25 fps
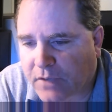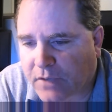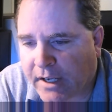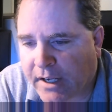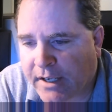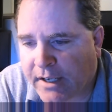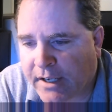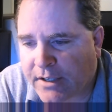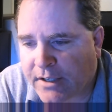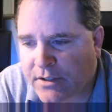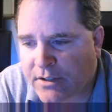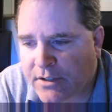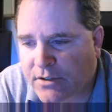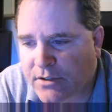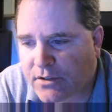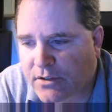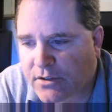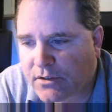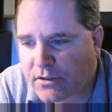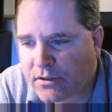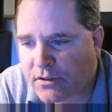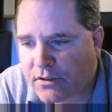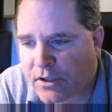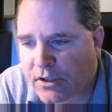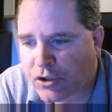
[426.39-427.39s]
is
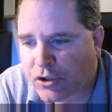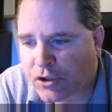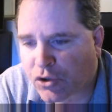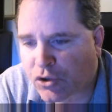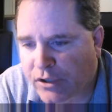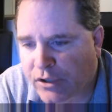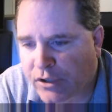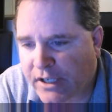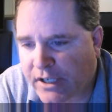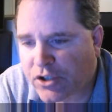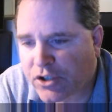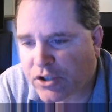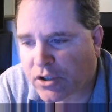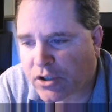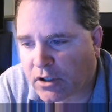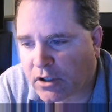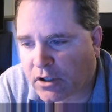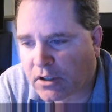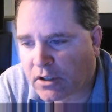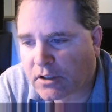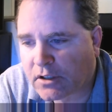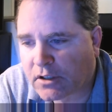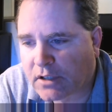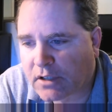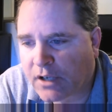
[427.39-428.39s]
the
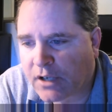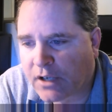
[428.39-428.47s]
traditional